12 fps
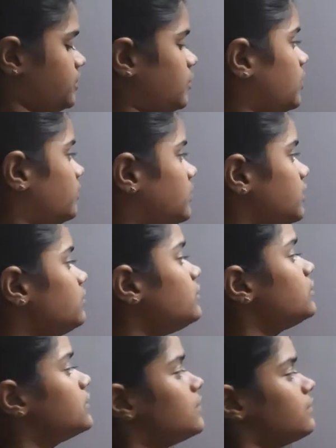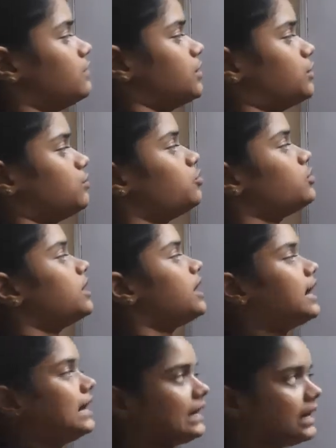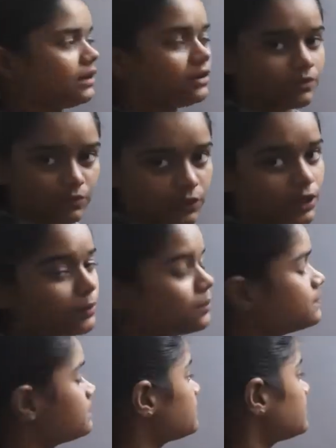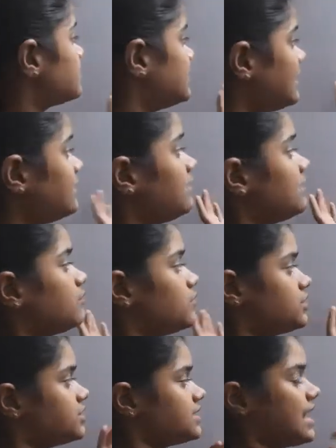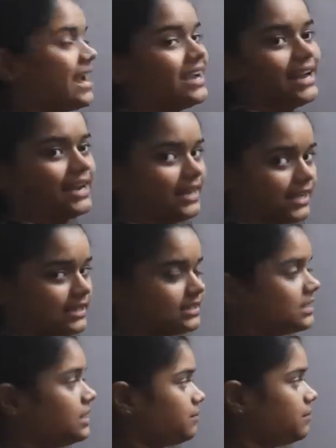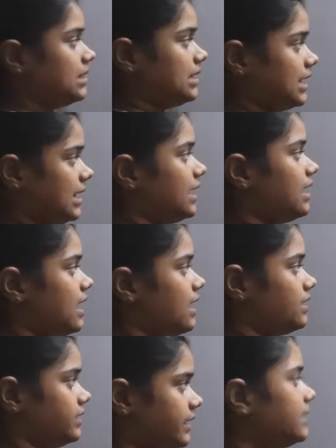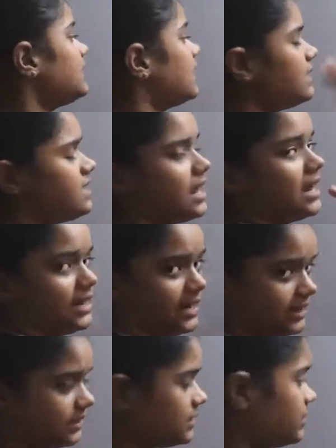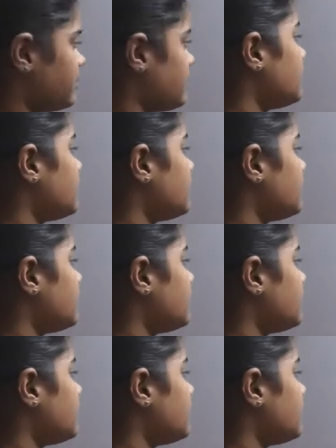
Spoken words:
what we do? We remove the IR verb, then we just add endings. PART and endings. Okay.